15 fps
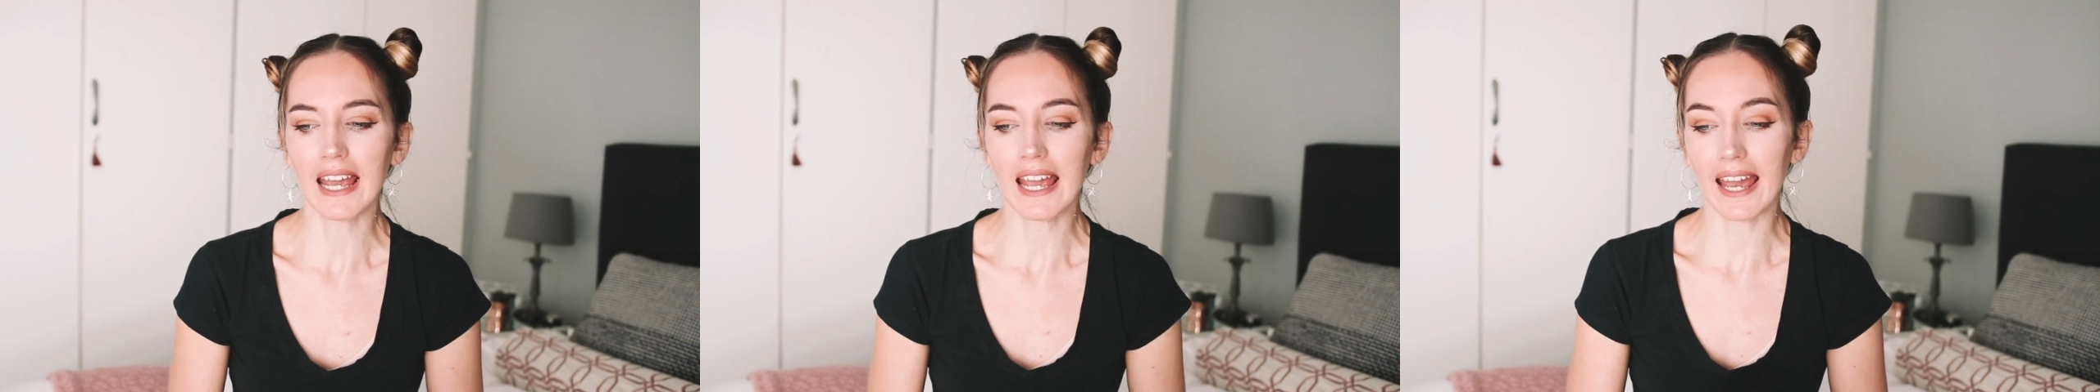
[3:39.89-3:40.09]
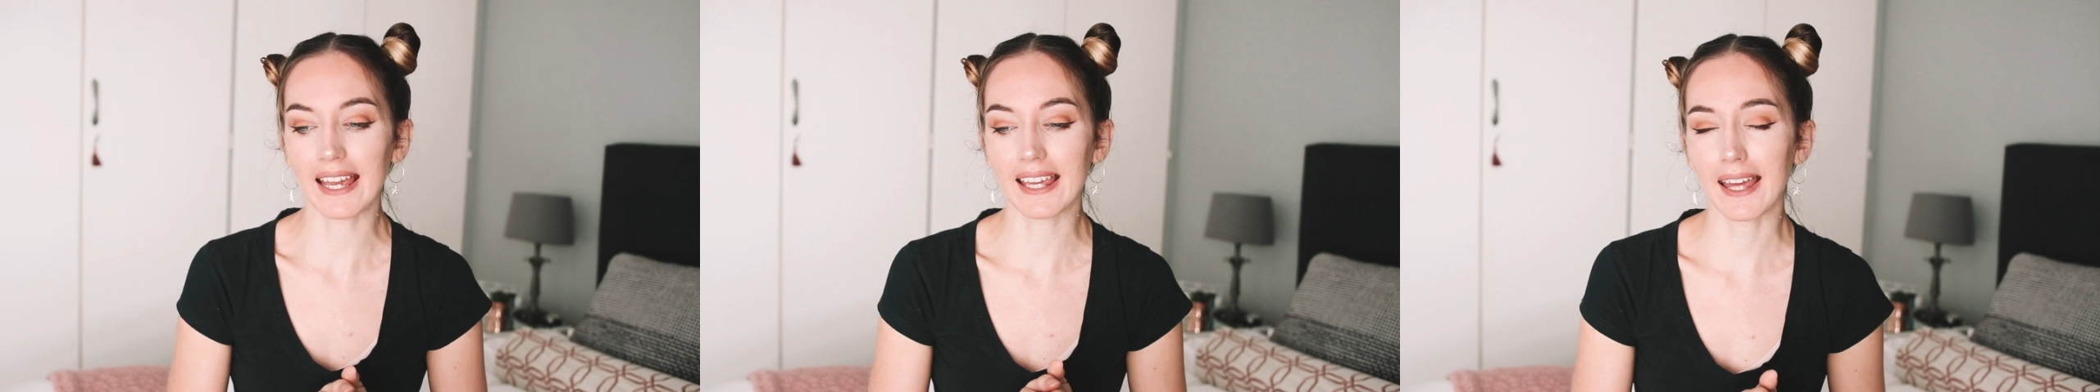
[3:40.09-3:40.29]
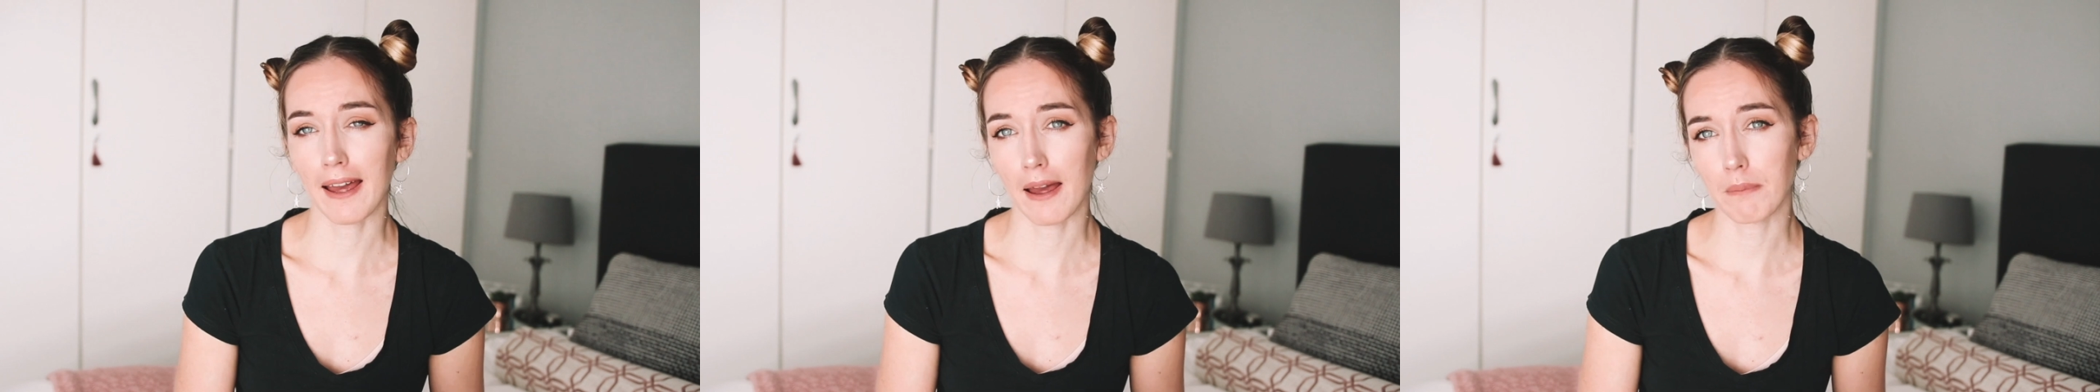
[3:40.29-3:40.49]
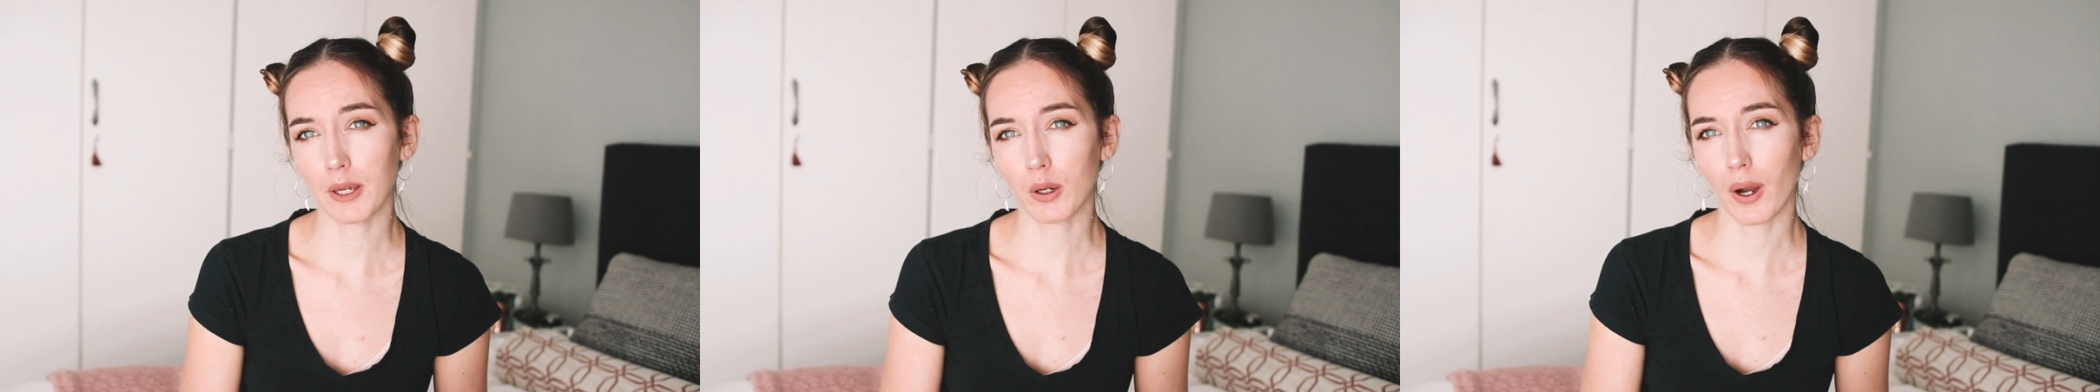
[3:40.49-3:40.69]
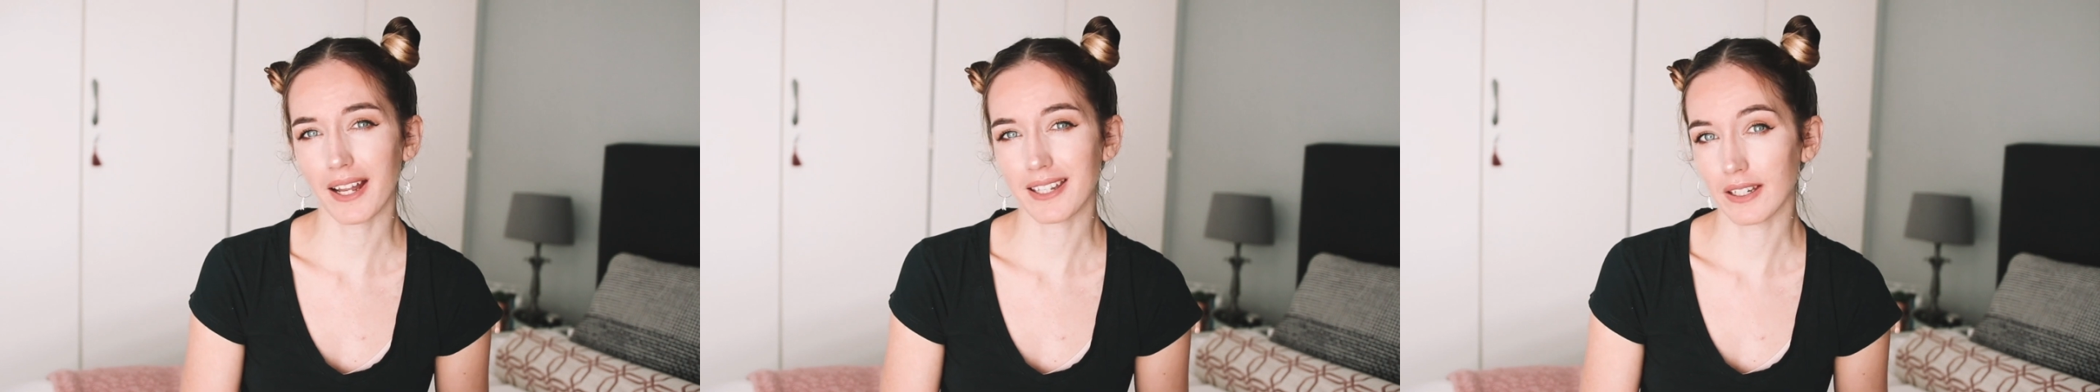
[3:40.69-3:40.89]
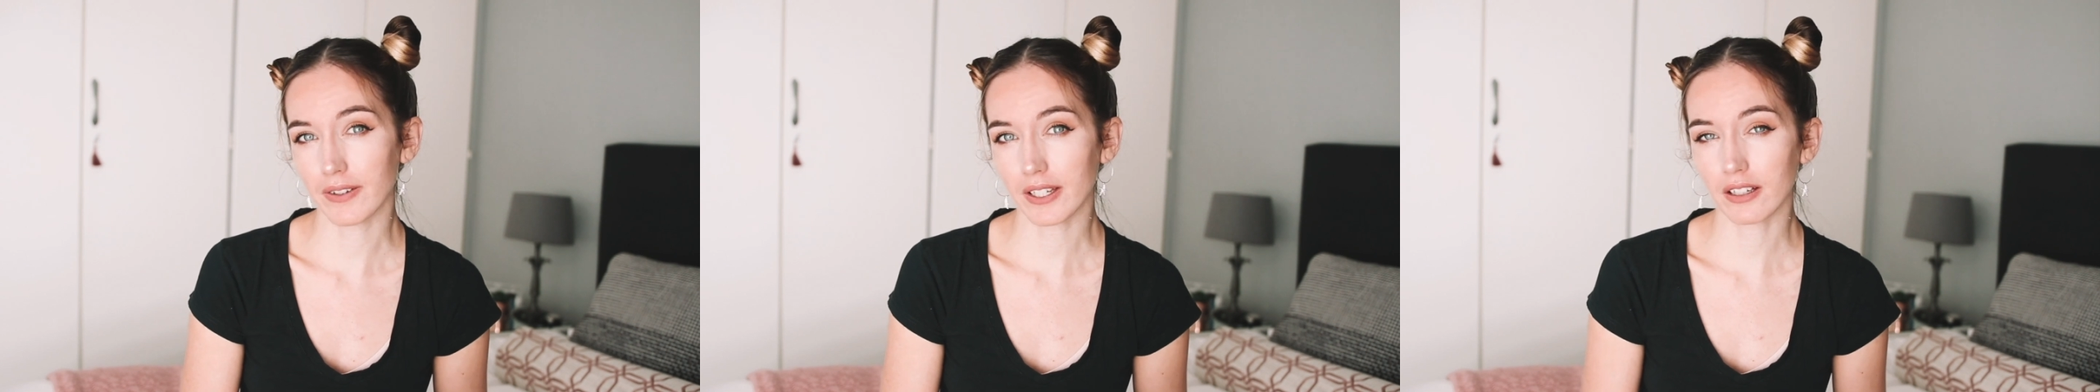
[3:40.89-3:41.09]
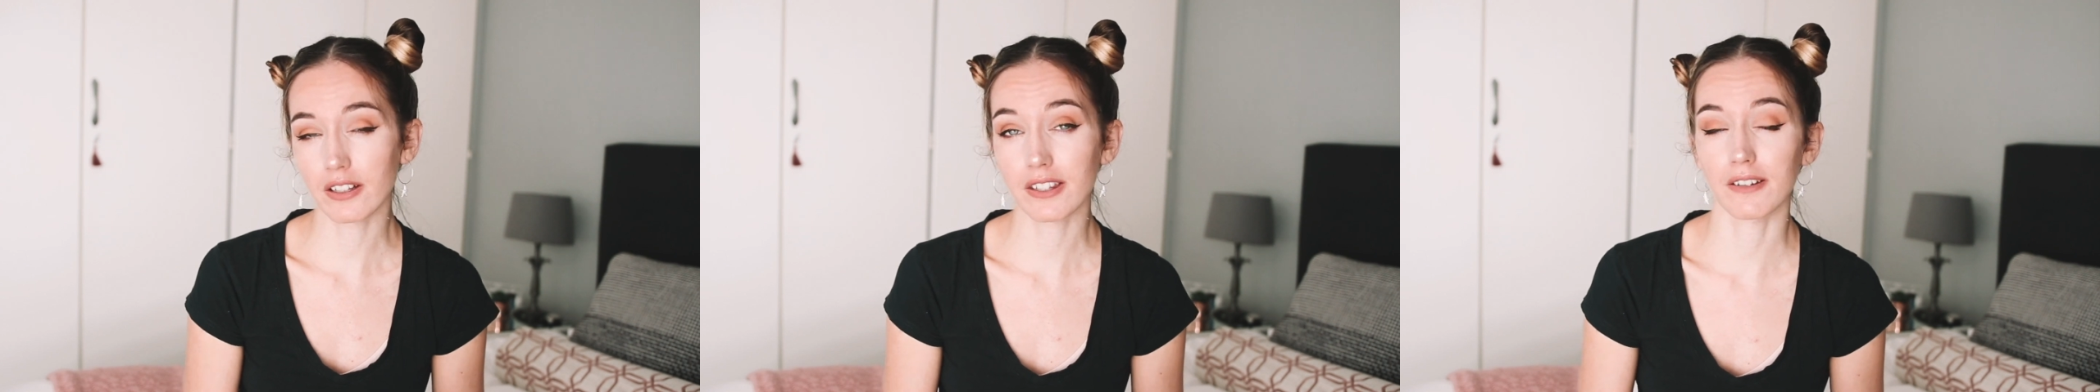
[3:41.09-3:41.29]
it can be quite difficult